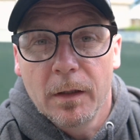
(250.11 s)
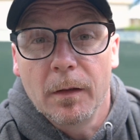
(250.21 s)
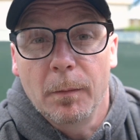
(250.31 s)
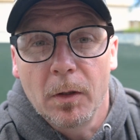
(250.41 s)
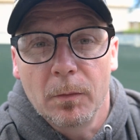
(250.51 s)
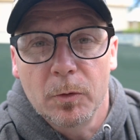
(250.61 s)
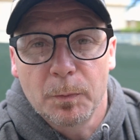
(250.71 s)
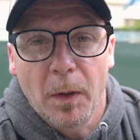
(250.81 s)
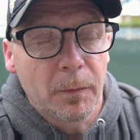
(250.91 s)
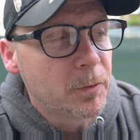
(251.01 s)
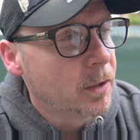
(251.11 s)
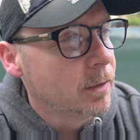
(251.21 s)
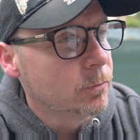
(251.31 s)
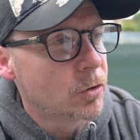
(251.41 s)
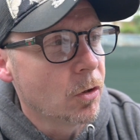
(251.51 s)
the bulb was popped,
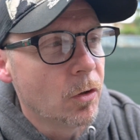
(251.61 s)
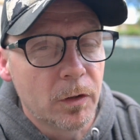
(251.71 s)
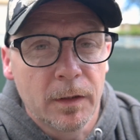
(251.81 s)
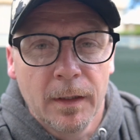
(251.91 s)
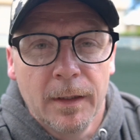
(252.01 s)
it was gone.